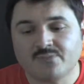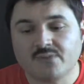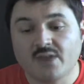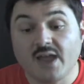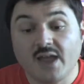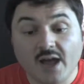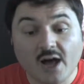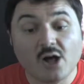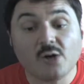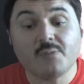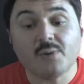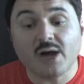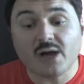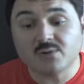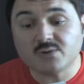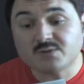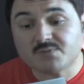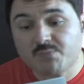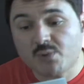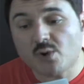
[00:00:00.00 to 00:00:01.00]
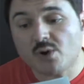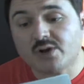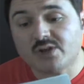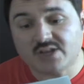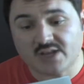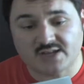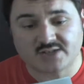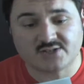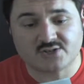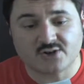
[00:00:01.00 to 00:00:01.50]
Help, I was born
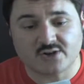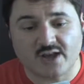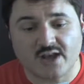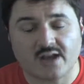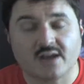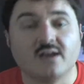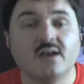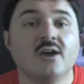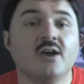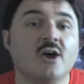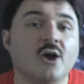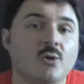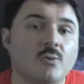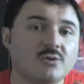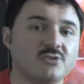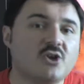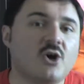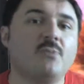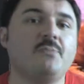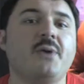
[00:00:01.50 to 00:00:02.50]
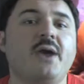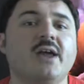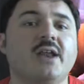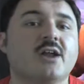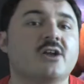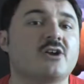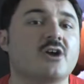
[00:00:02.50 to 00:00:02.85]
yesterday." Well, don't panic,